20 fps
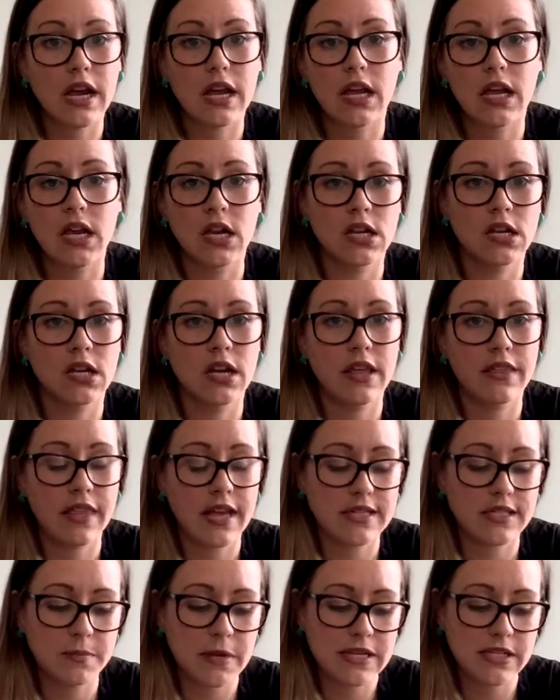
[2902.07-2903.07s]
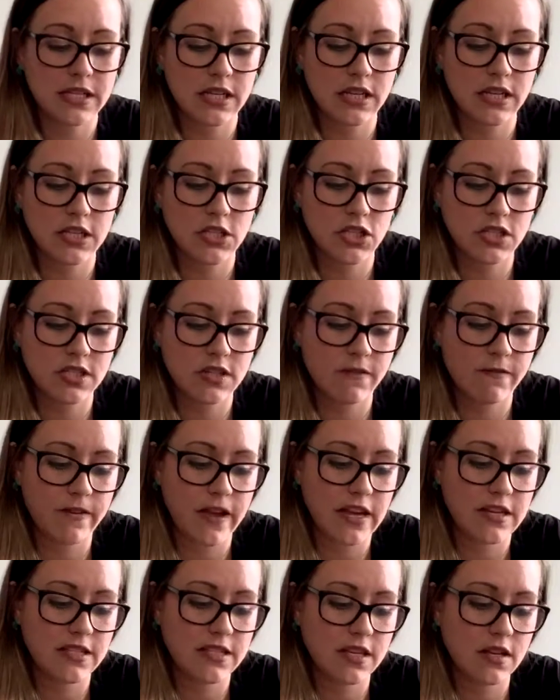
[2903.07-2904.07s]
and that's basically just a
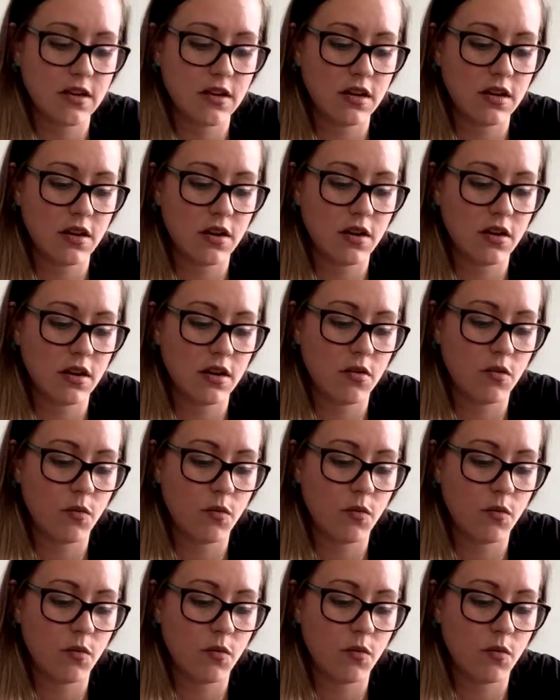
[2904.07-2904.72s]
fancy